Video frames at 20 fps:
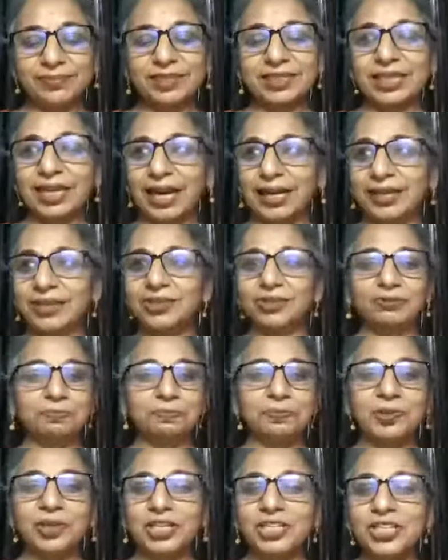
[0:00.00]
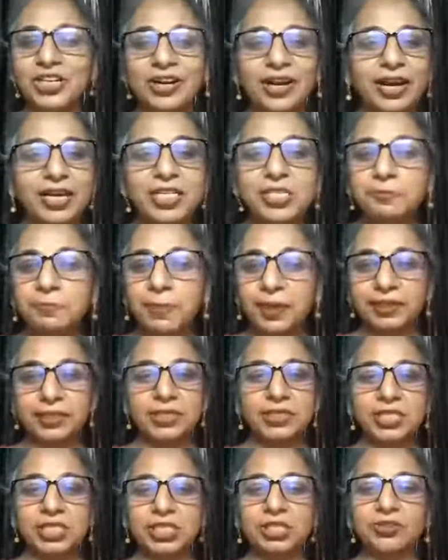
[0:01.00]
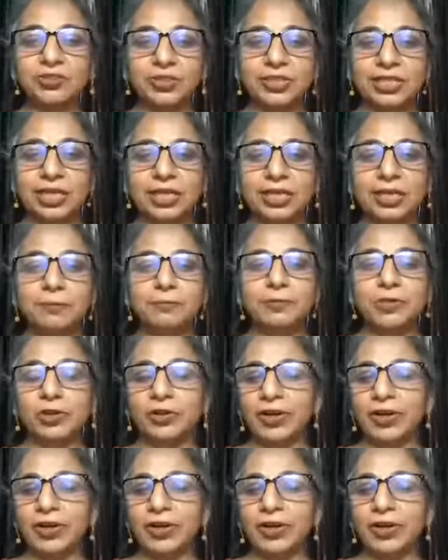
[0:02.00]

kind of pressurized by the stereotypes or